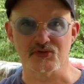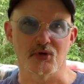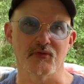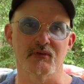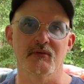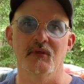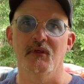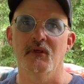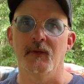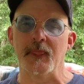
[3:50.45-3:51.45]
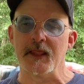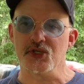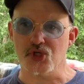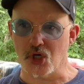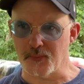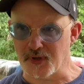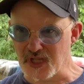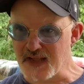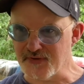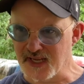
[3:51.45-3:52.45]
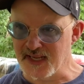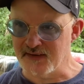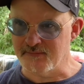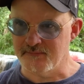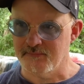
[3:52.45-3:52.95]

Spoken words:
over, start up our life again.